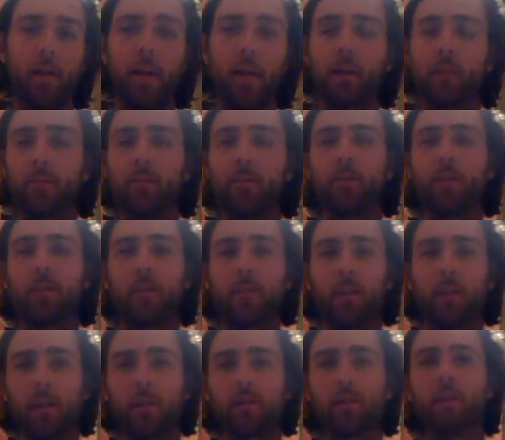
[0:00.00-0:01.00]
Air is mostly
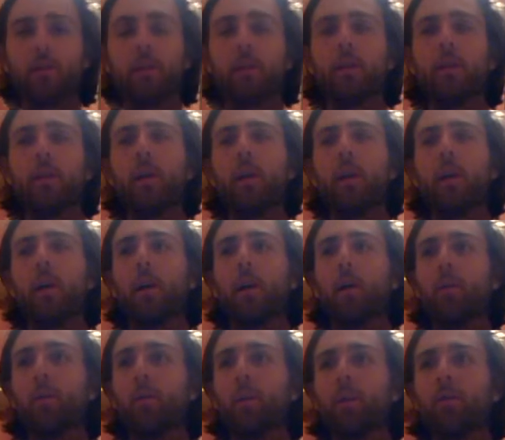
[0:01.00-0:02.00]
nitrogen,
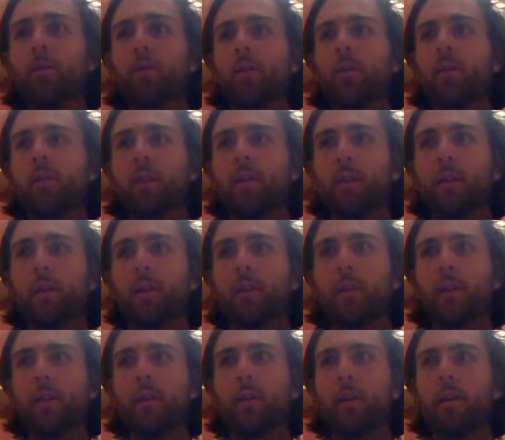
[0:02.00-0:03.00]
and when it reaches, I think,
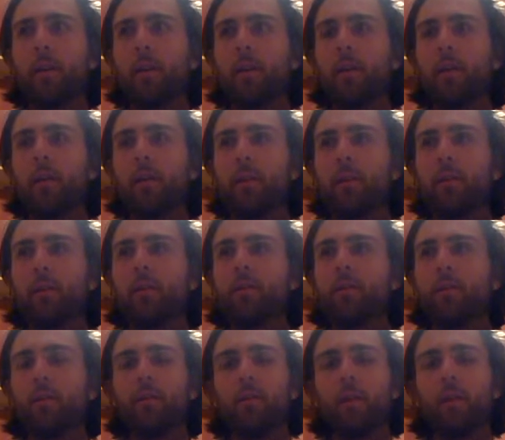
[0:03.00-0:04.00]
a
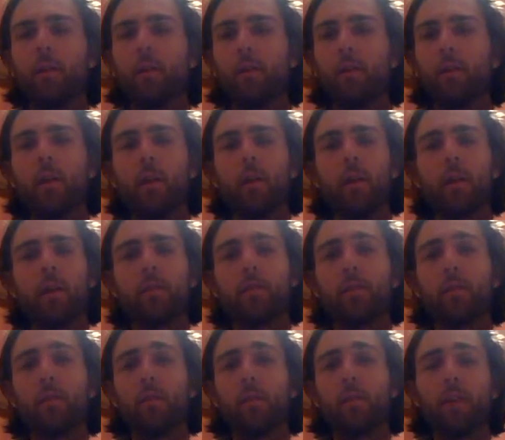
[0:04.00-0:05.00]
electric field
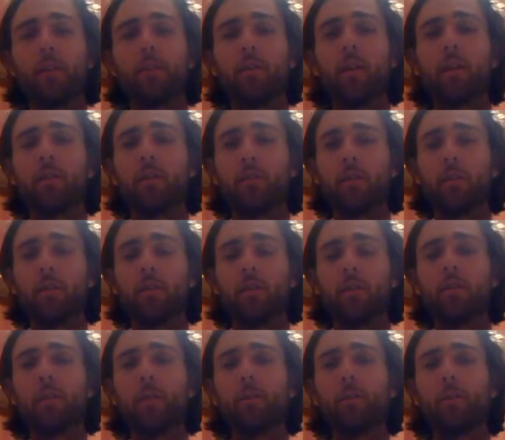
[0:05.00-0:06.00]
of 75,000
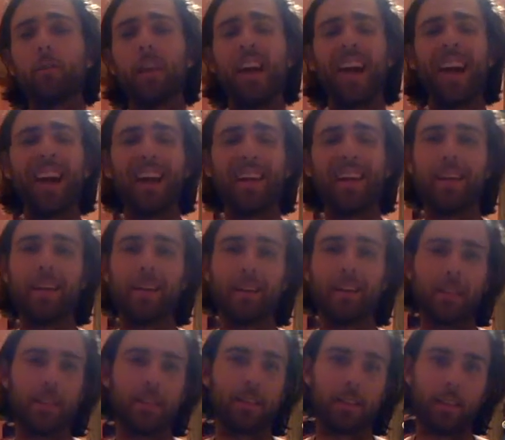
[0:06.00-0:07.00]
volts, it
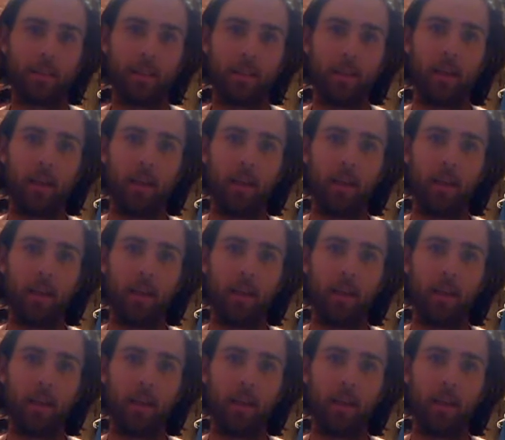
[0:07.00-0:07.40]
ionizes,